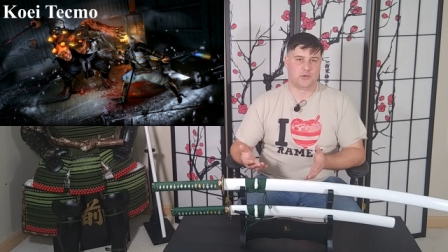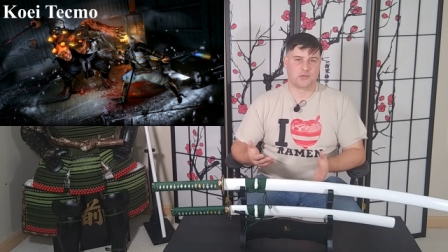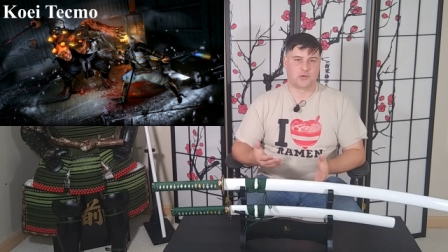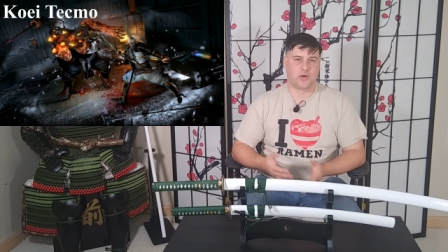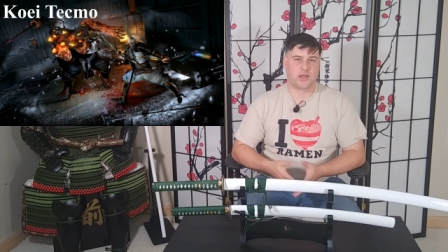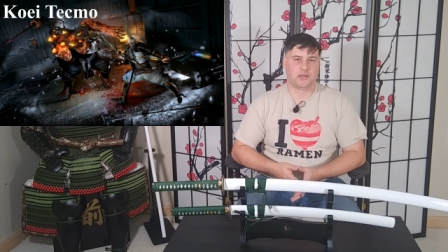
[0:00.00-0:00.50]
Those
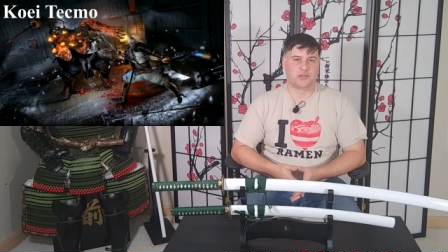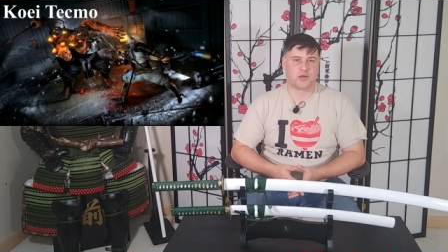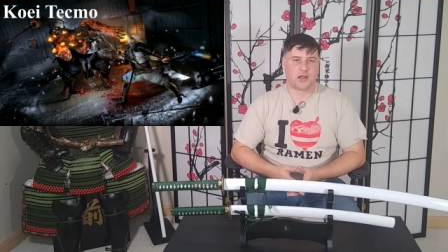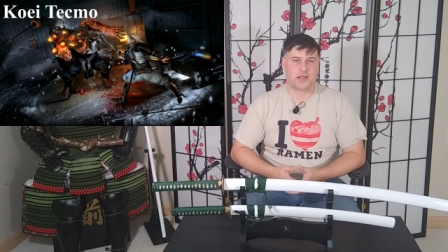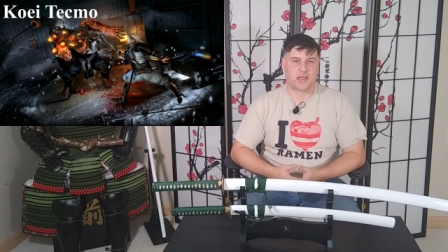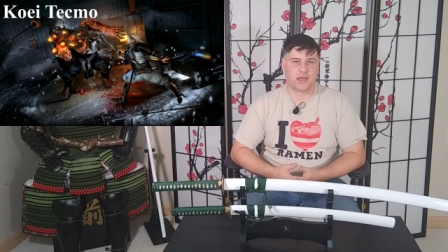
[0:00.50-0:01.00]
are great to
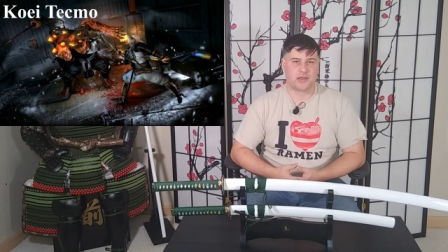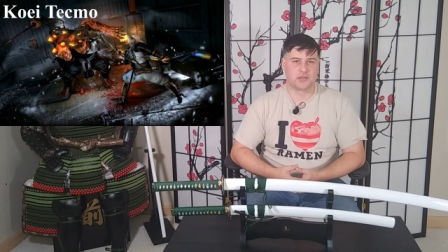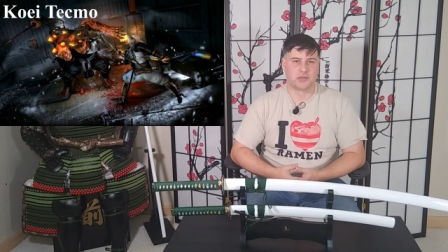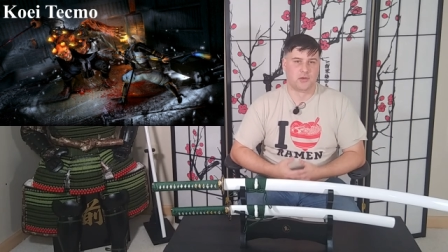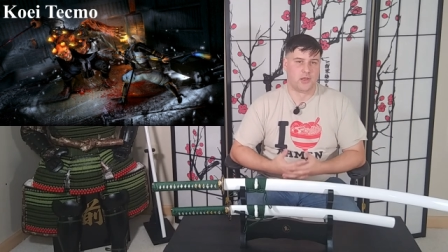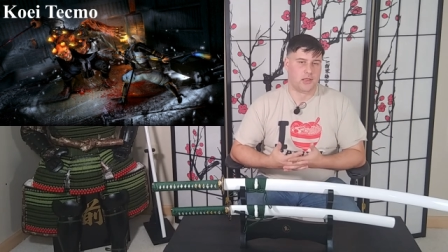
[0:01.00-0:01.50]
try to
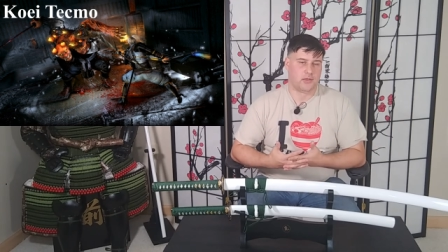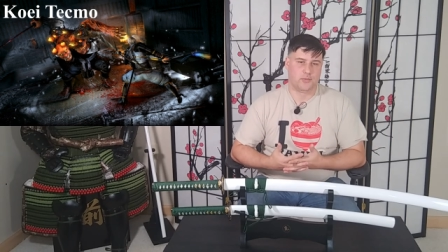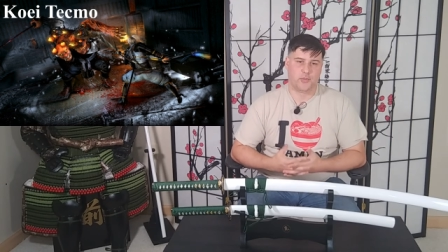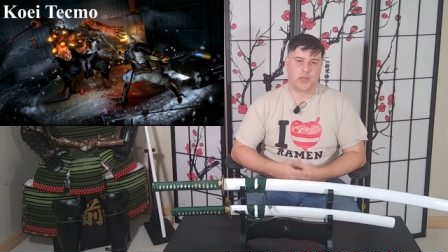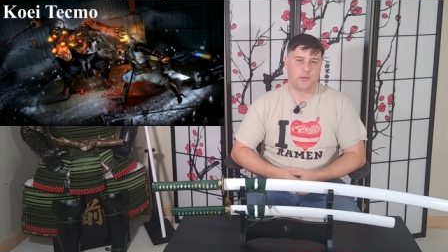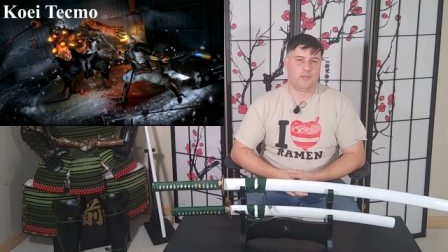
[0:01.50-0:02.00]
catch
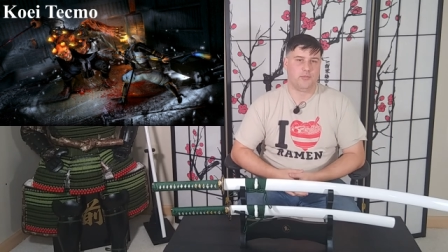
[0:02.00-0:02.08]
may